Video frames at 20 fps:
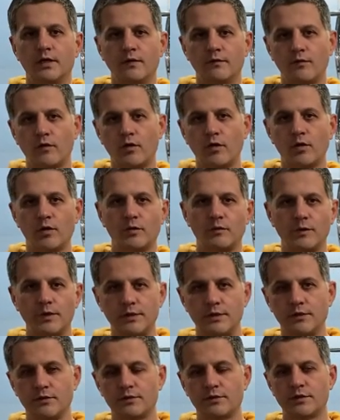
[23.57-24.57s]
following
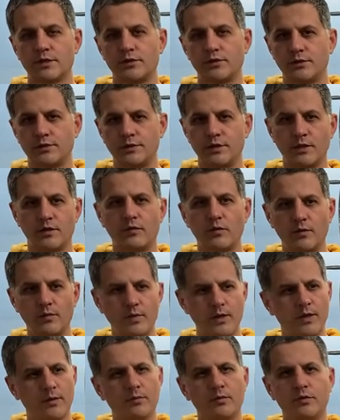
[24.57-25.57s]
videos, I don't think we'll
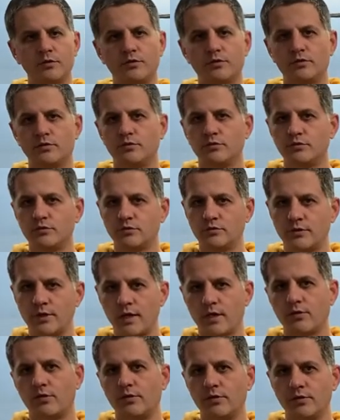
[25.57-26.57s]
be able to
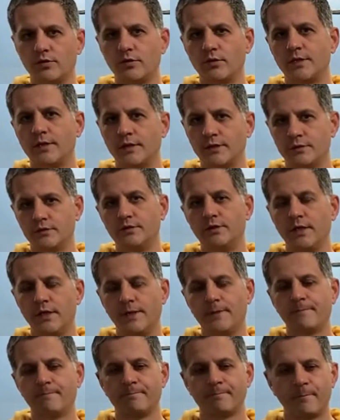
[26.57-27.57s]
record all that
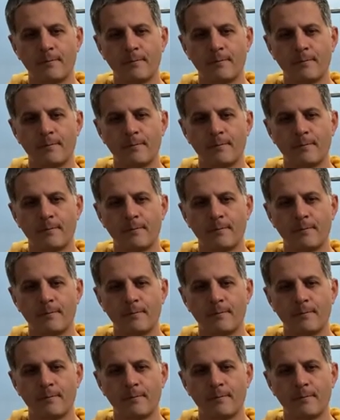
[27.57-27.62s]
today,